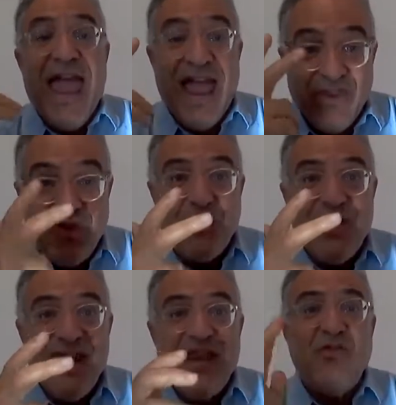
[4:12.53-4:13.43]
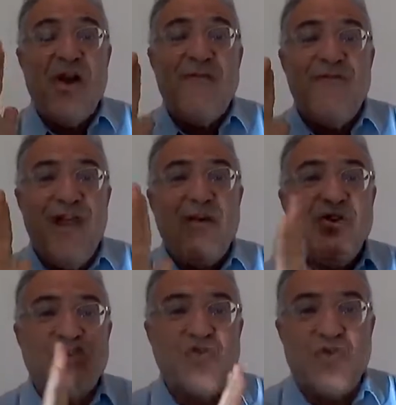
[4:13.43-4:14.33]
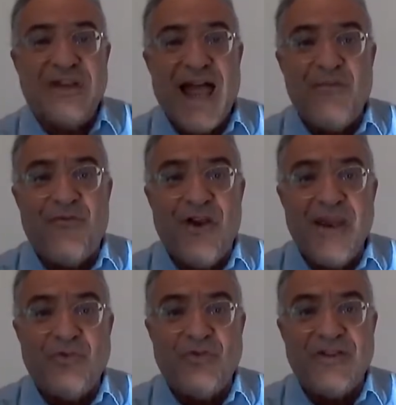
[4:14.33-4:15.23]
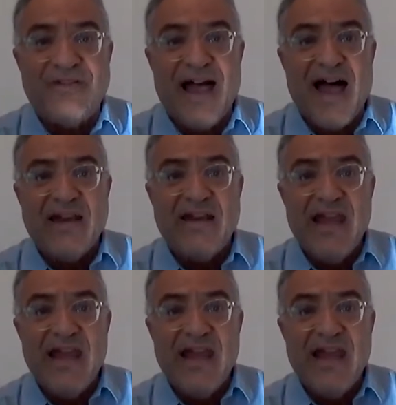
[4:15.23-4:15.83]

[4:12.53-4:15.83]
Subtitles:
And three, you have very short time frame to decide.